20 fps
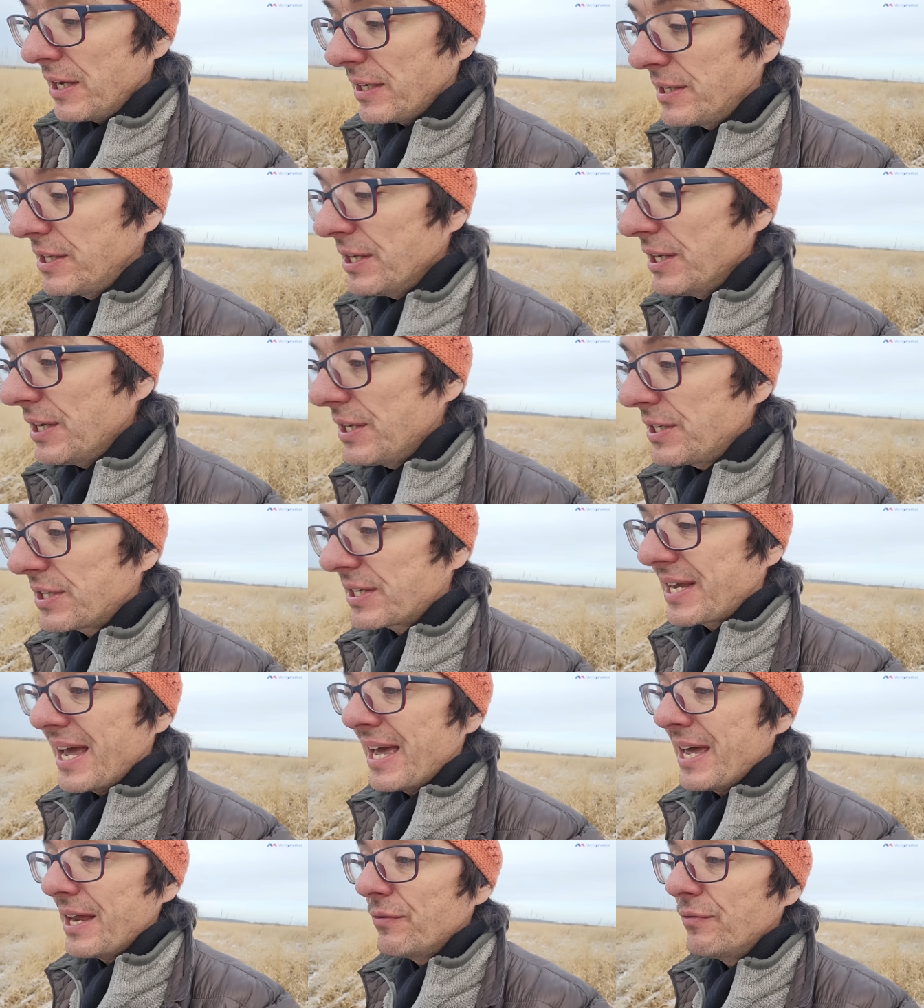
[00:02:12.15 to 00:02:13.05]
this
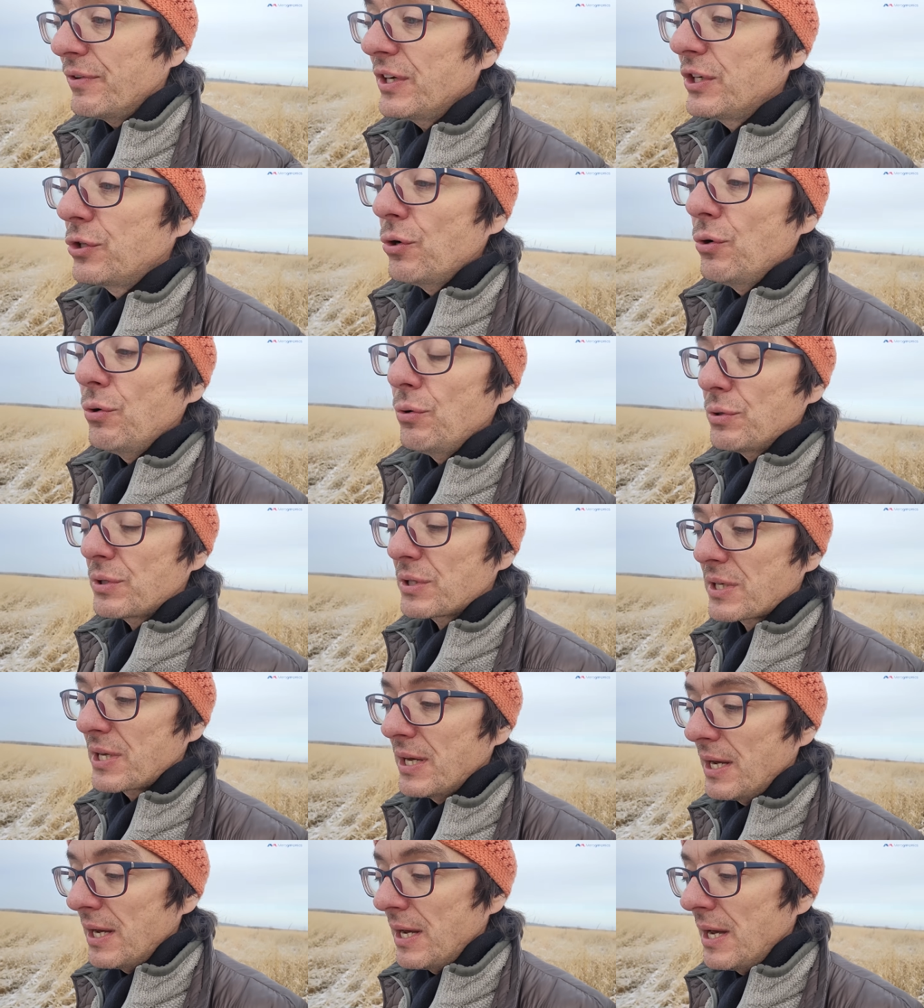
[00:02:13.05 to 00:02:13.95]
can
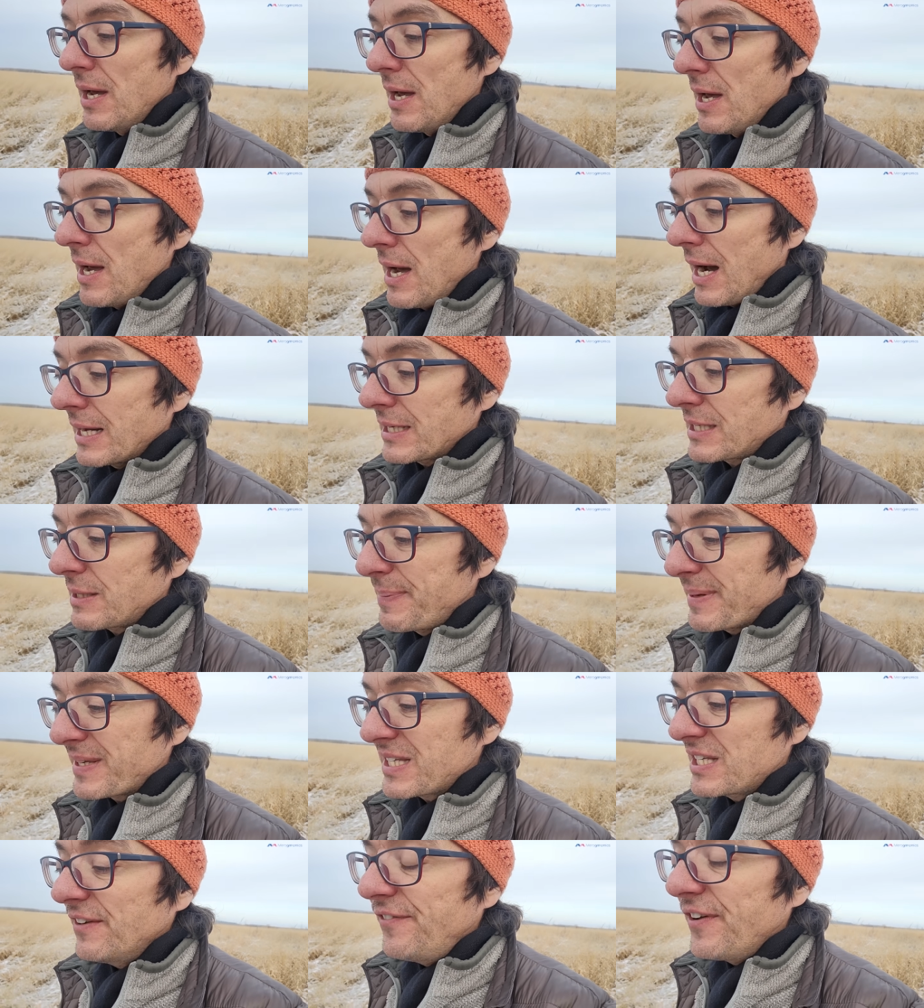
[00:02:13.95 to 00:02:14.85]
reduce a
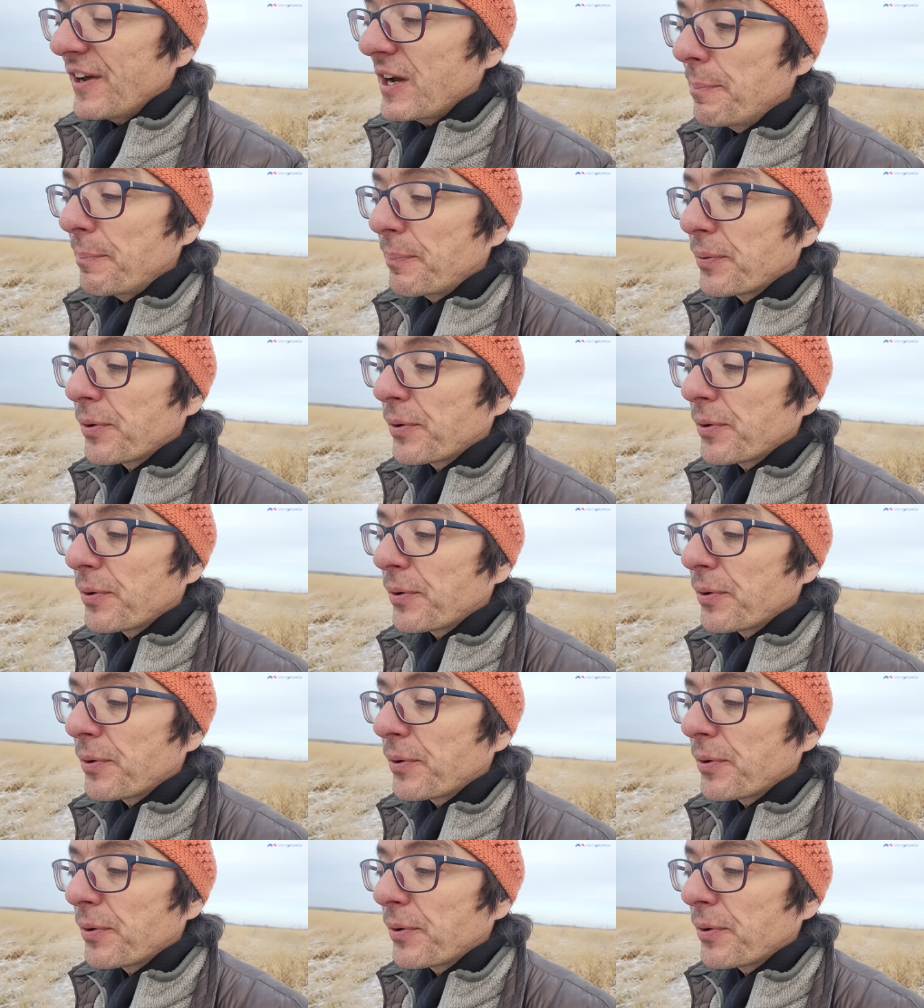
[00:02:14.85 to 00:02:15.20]
specific